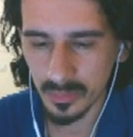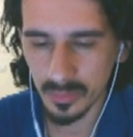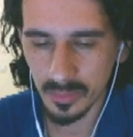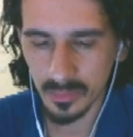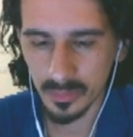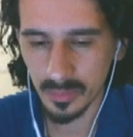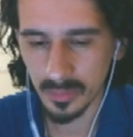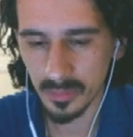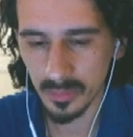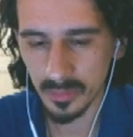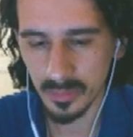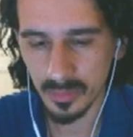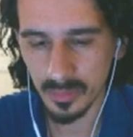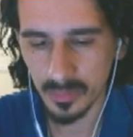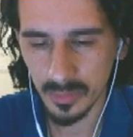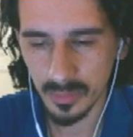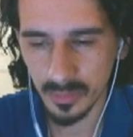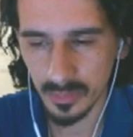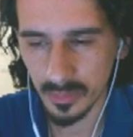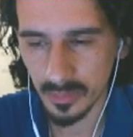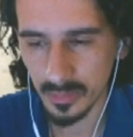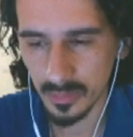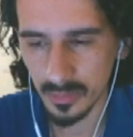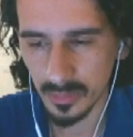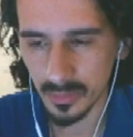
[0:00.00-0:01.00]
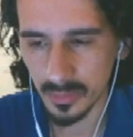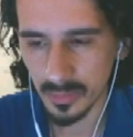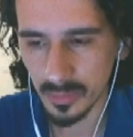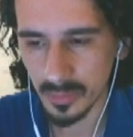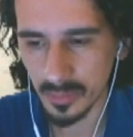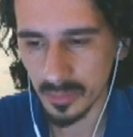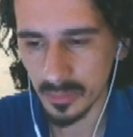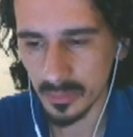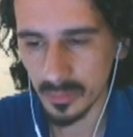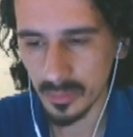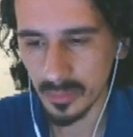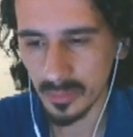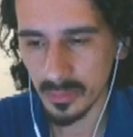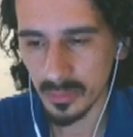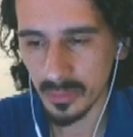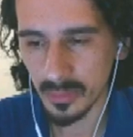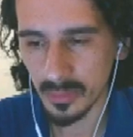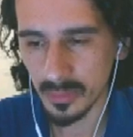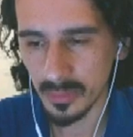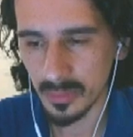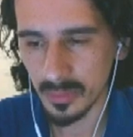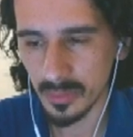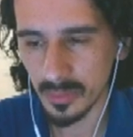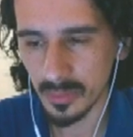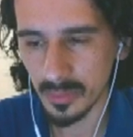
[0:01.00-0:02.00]

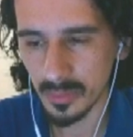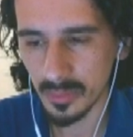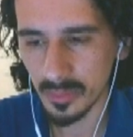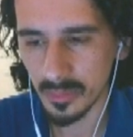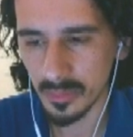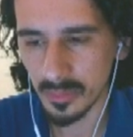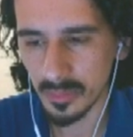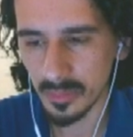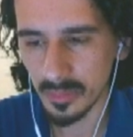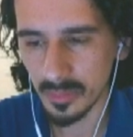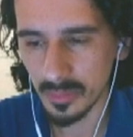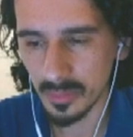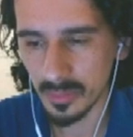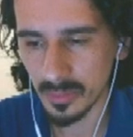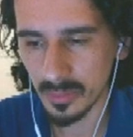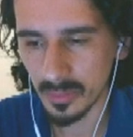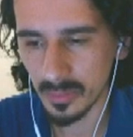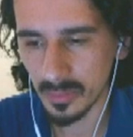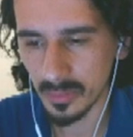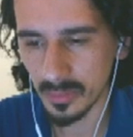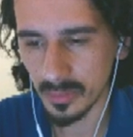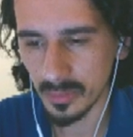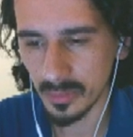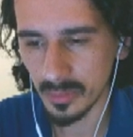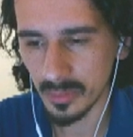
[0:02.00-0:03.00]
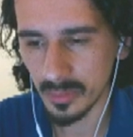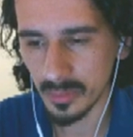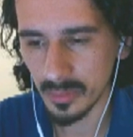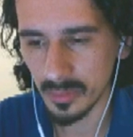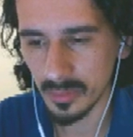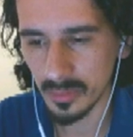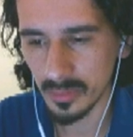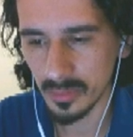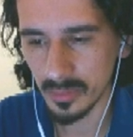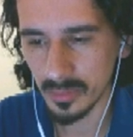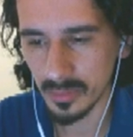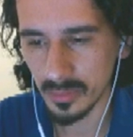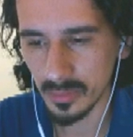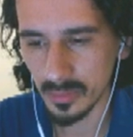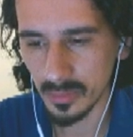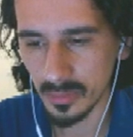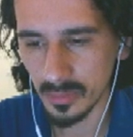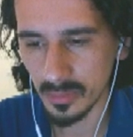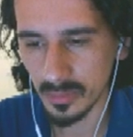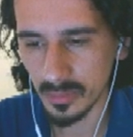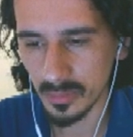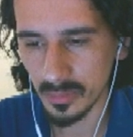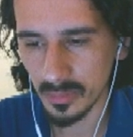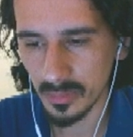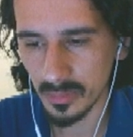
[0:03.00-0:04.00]

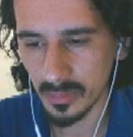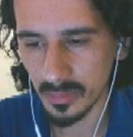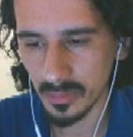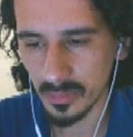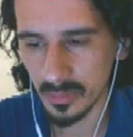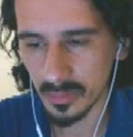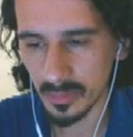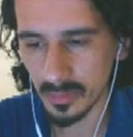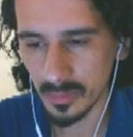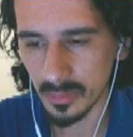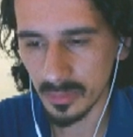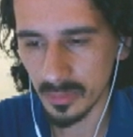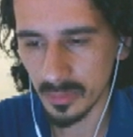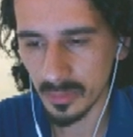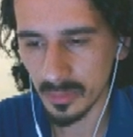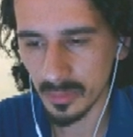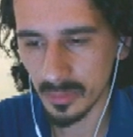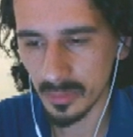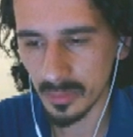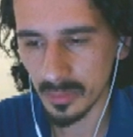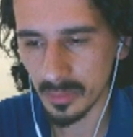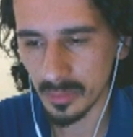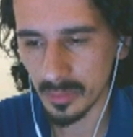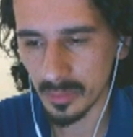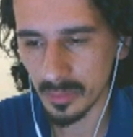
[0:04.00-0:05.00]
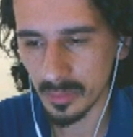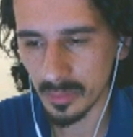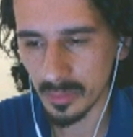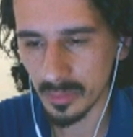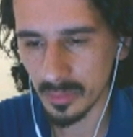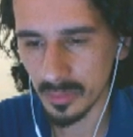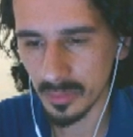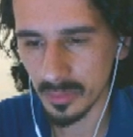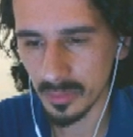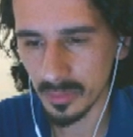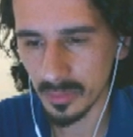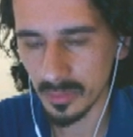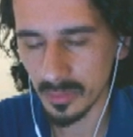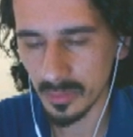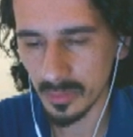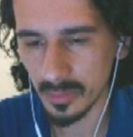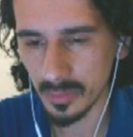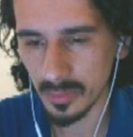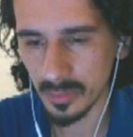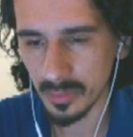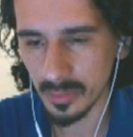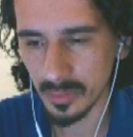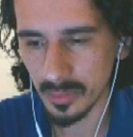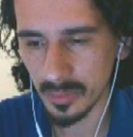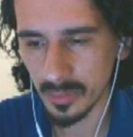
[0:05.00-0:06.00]

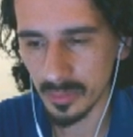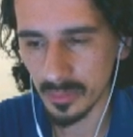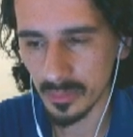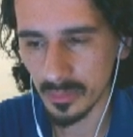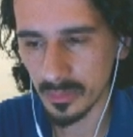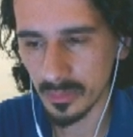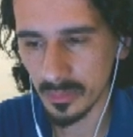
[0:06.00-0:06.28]
This person isn't speaking.